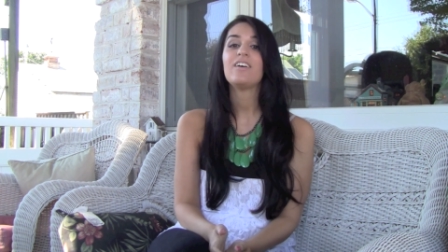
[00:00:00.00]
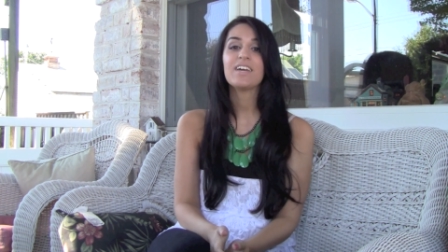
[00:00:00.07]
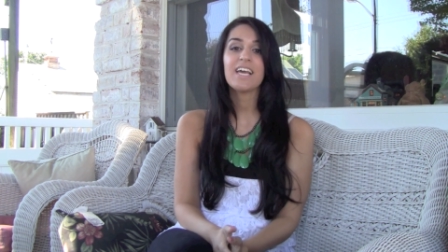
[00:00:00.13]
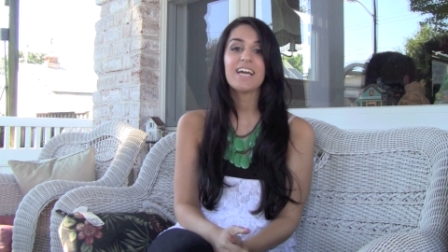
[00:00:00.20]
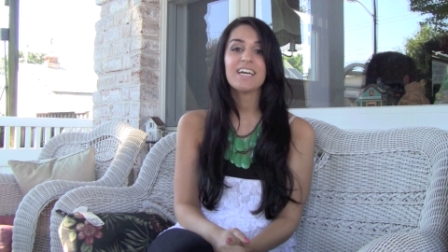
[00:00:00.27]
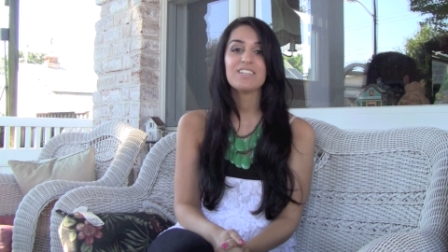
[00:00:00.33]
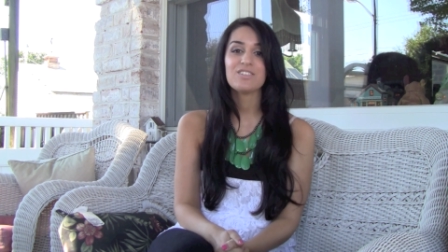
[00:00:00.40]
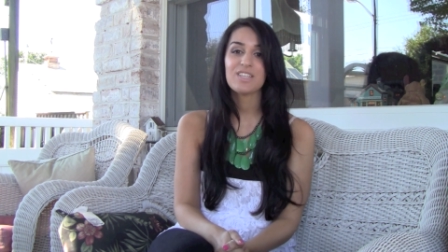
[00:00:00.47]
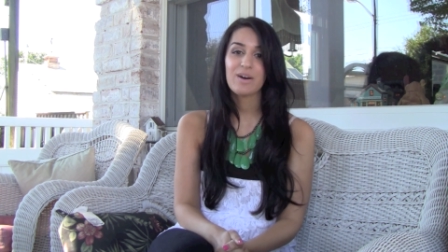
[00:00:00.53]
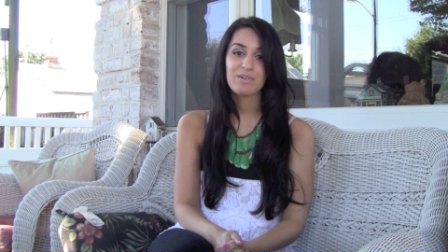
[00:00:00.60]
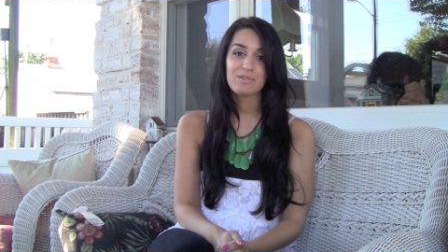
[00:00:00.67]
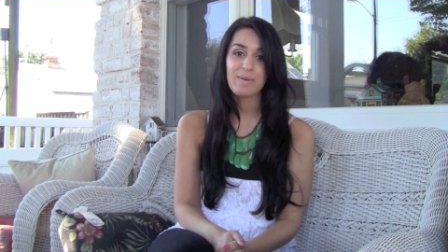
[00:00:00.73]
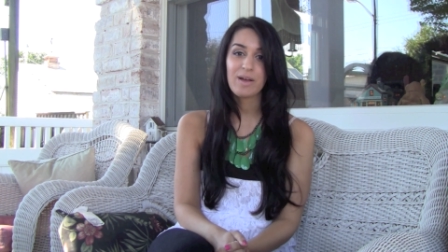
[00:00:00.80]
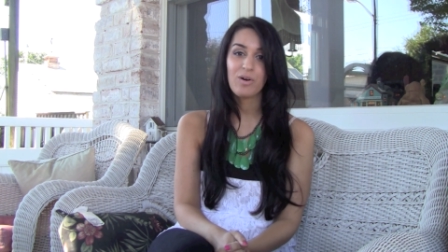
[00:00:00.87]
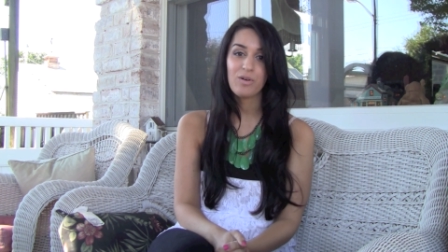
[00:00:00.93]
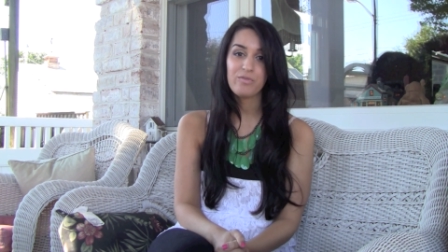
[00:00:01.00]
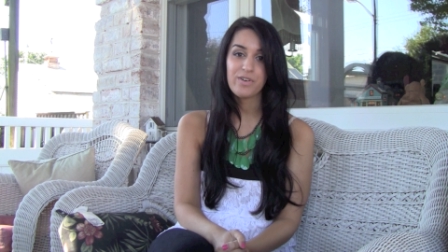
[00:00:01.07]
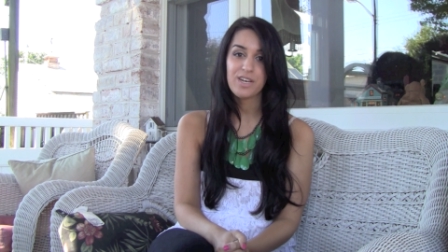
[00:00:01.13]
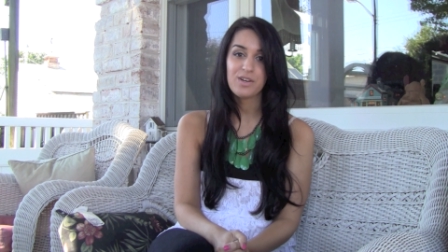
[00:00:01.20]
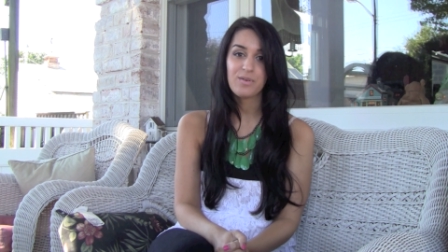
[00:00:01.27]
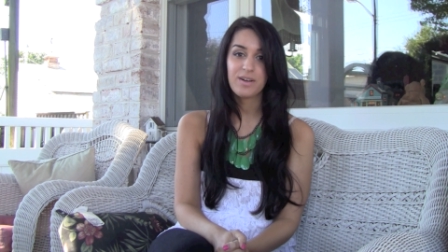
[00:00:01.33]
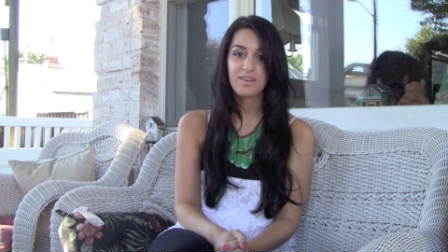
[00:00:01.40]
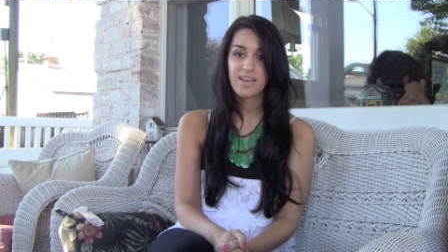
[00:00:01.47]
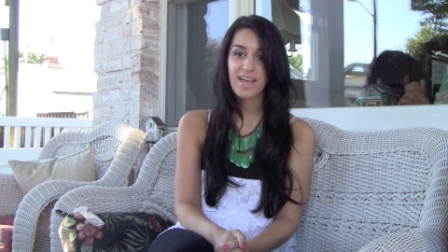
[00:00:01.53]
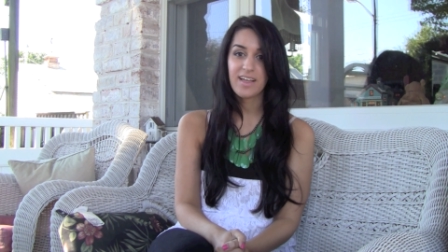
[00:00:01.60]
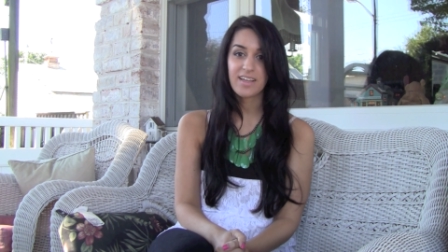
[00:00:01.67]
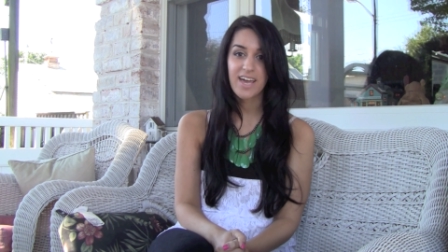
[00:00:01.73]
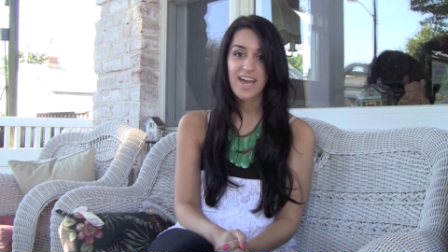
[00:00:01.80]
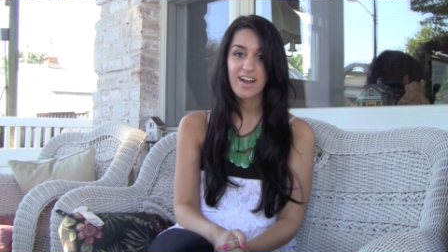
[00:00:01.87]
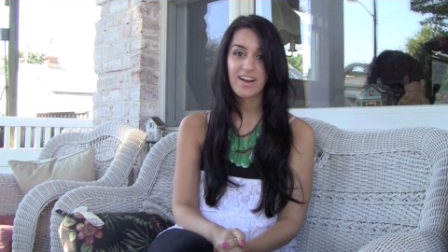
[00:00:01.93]
Okay guys, so that was my whole video on
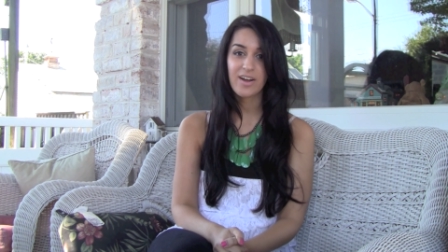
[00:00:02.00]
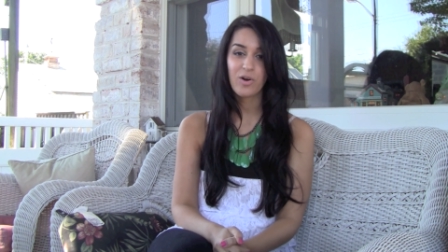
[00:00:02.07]
nail care.